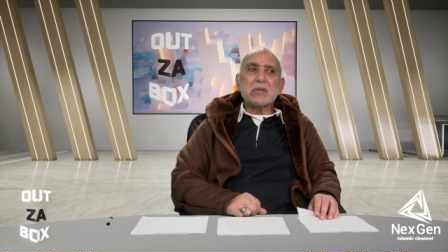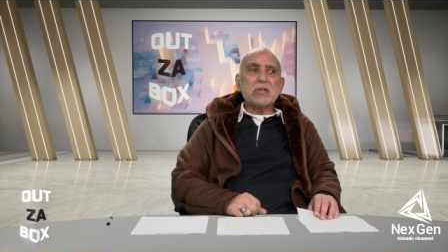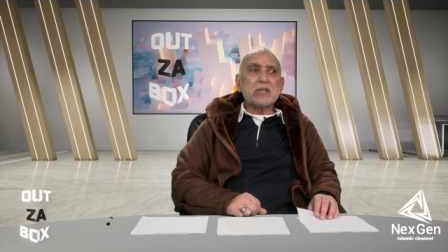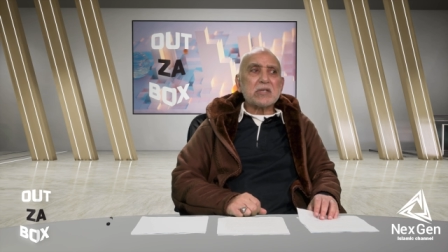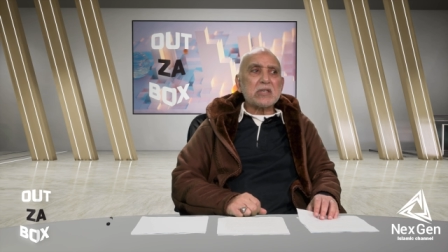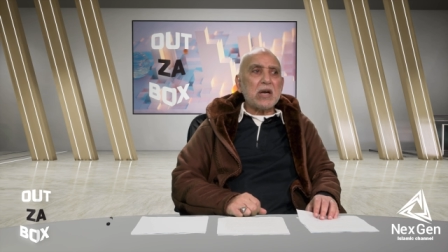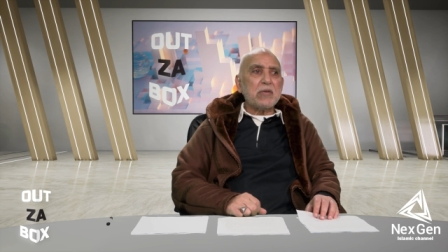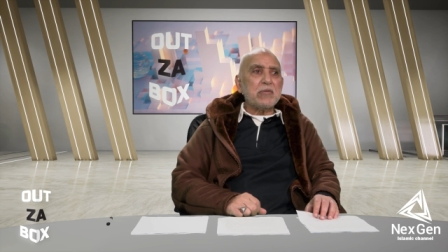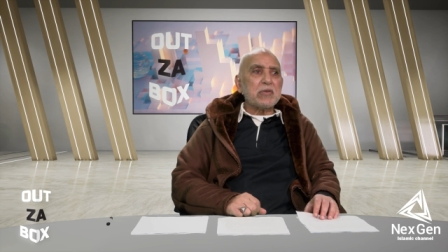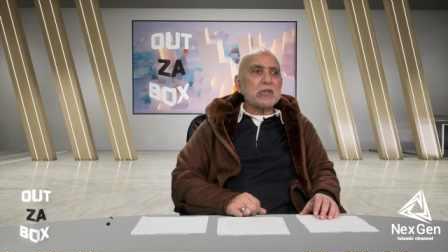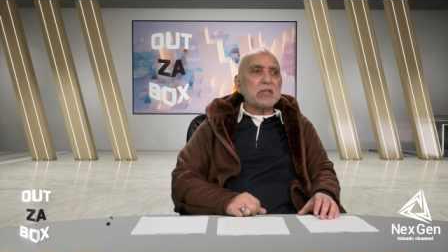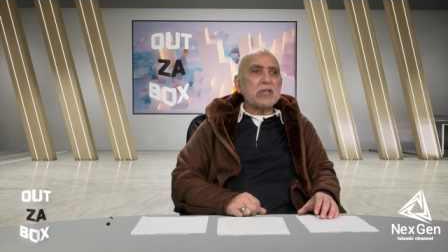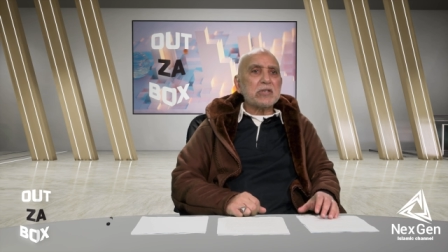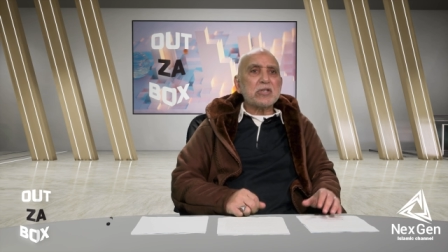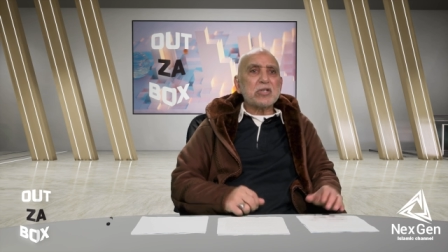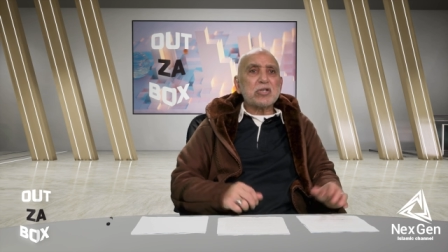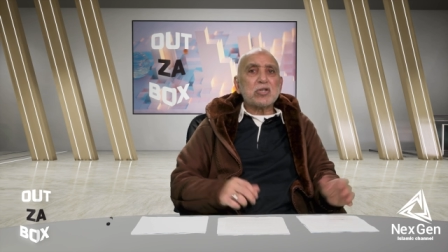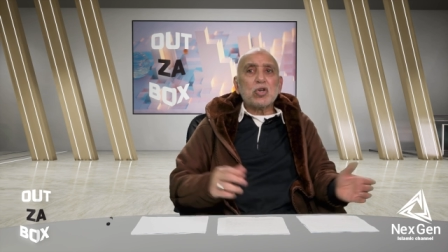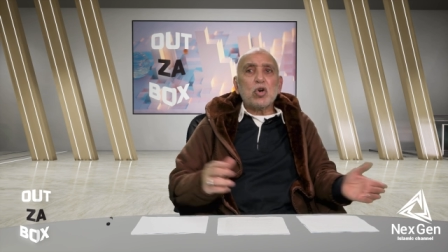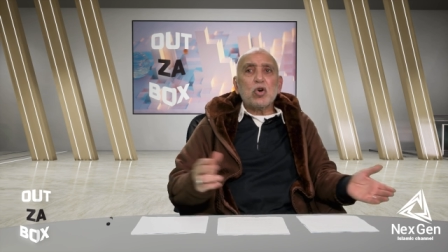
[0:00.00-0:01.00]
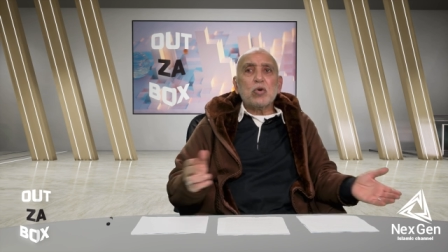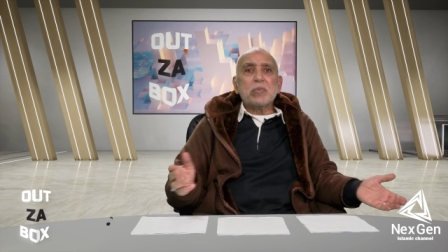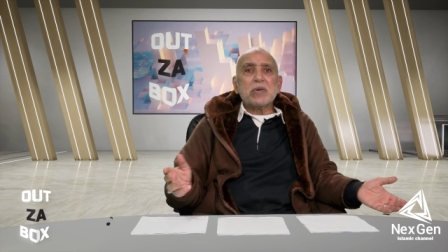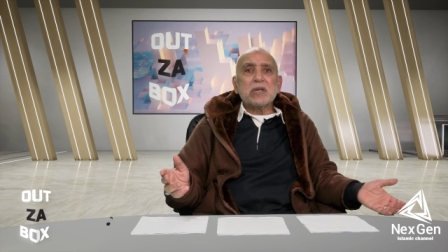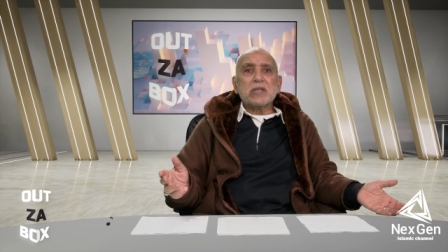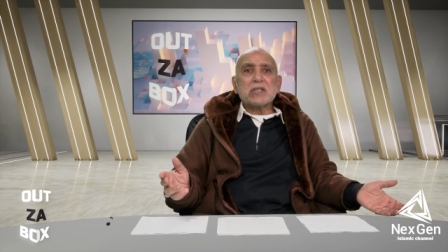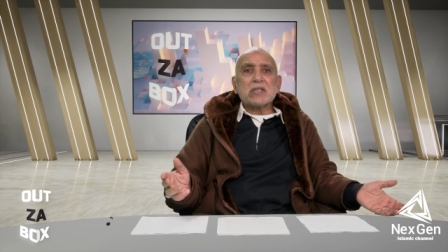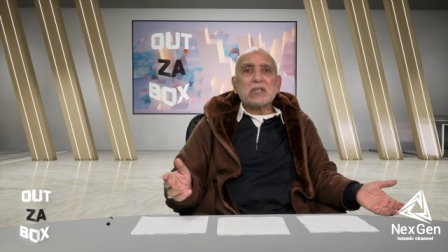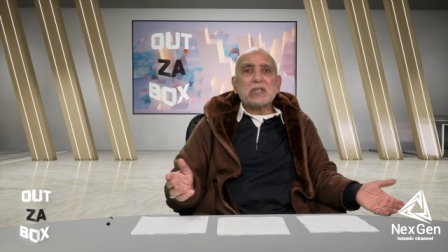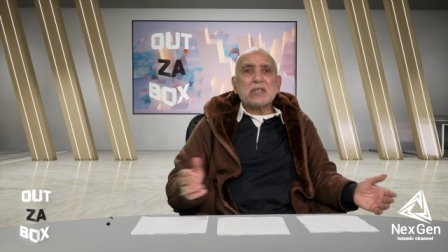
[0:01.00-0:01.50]
discovered that there's no
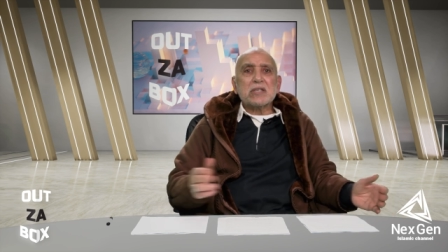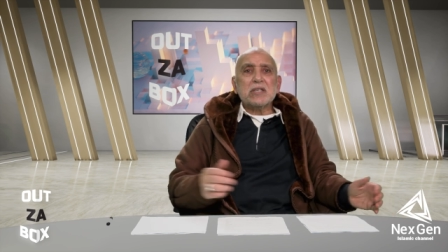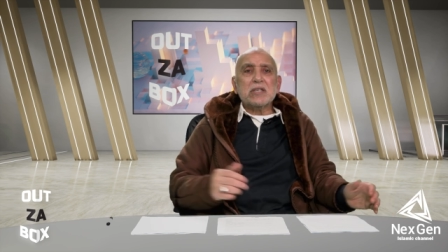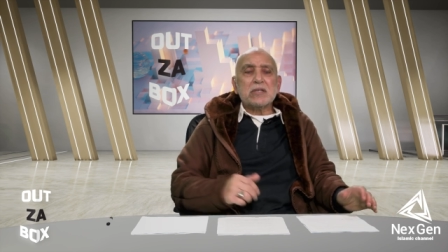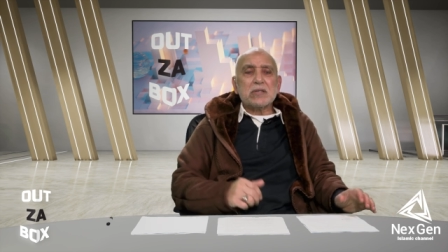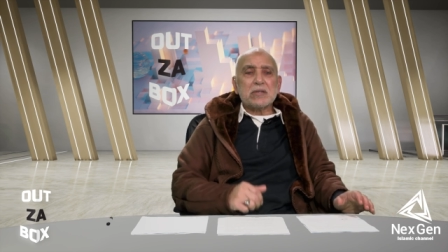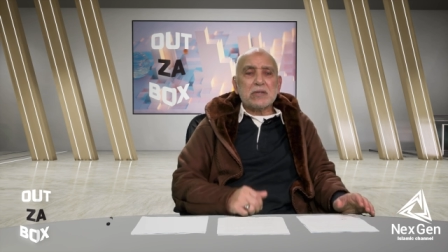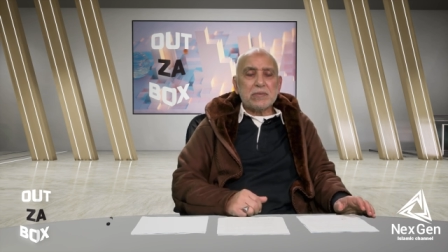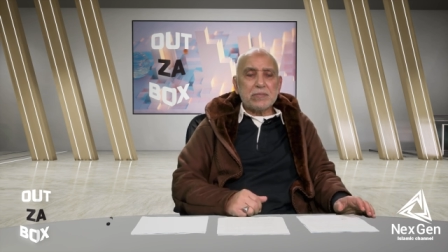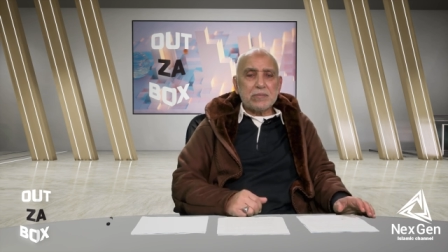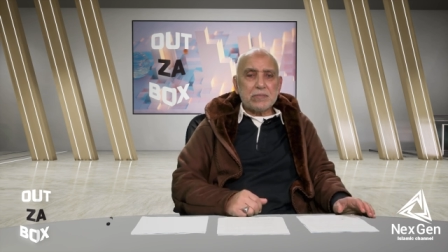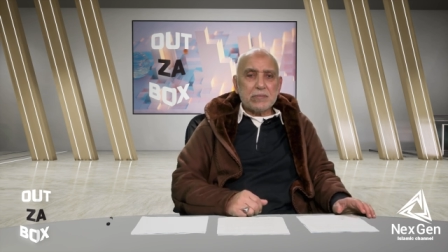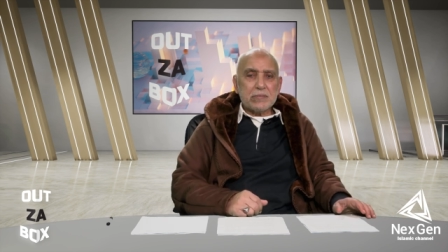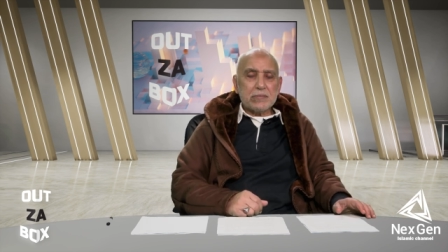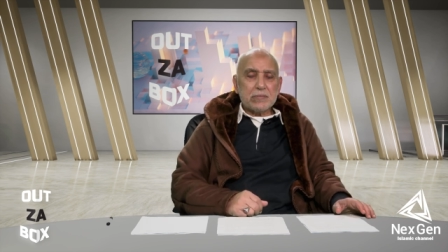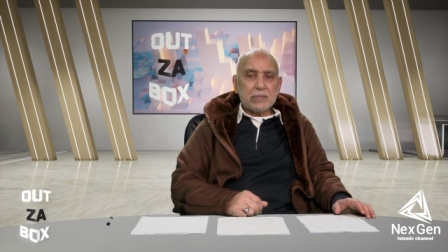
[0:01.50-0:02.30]
woman in the street.